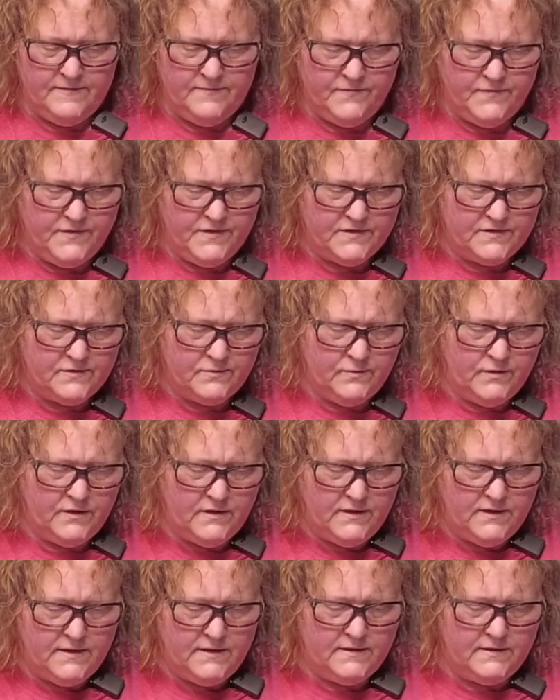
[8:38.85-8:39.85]
this
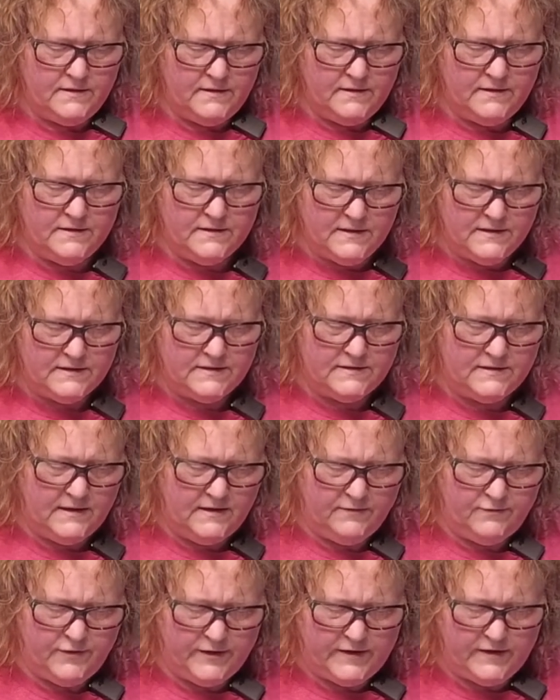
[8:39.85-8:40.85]
one, let's see
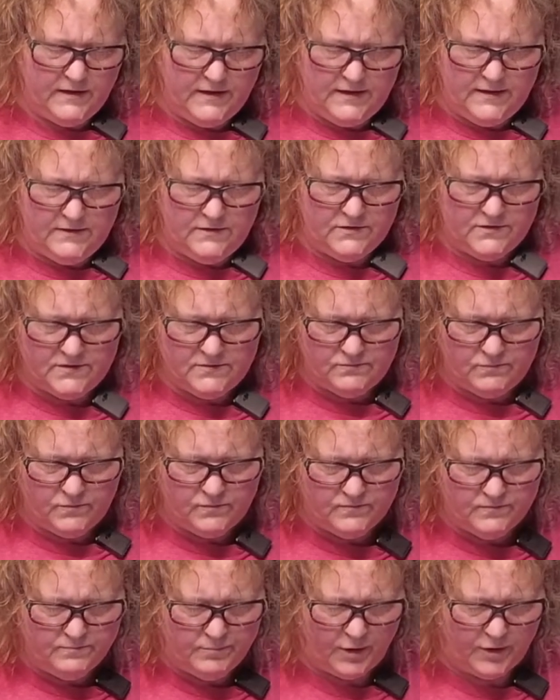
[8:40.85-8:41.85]
if we close.
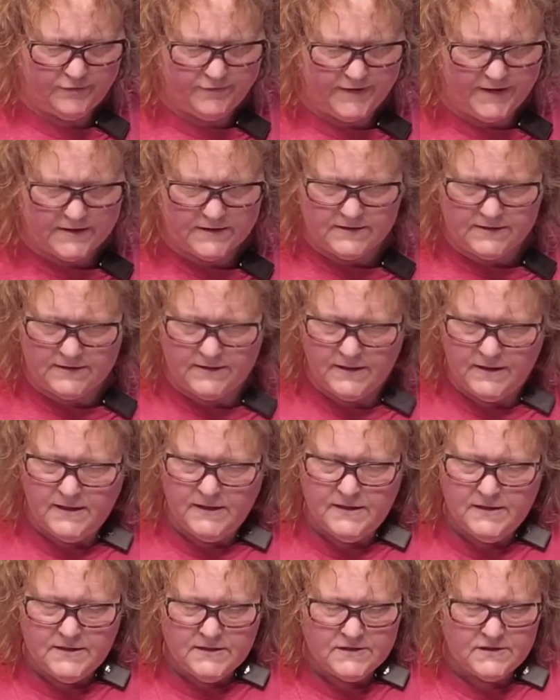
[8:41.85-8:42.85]
Perfect.
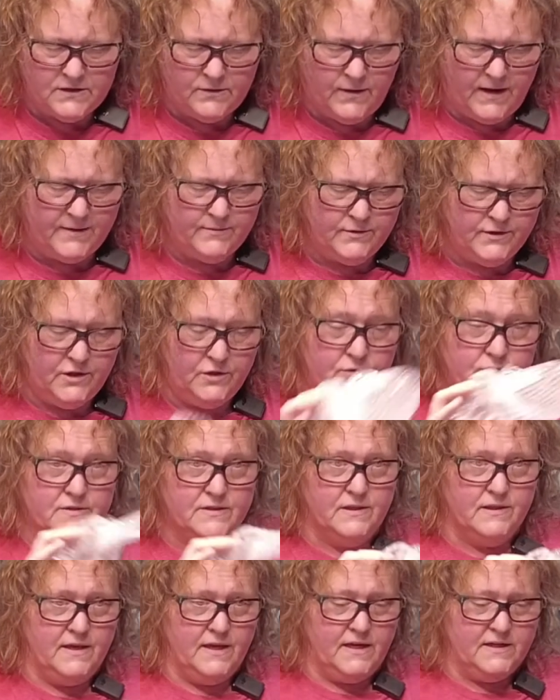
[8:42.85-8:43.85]
So I will use
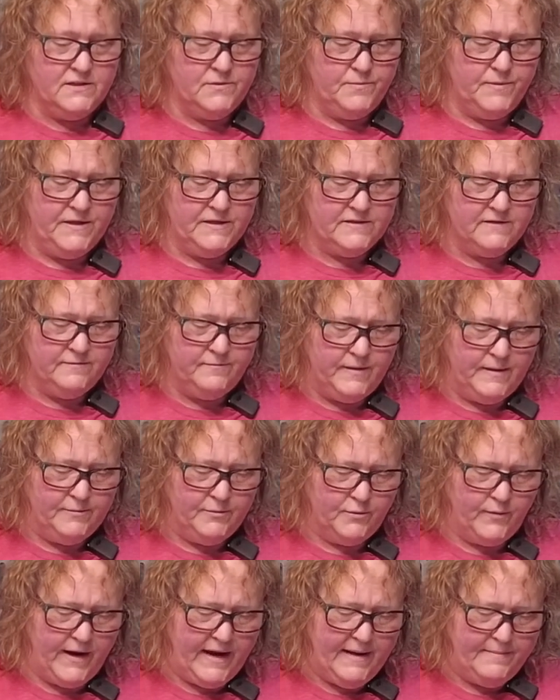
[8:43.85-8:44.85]
this piece of
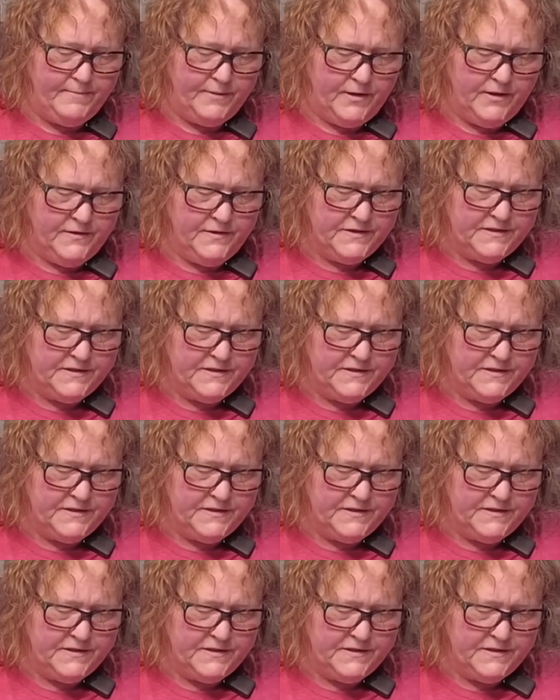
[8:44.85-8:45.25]
bubble wrap on the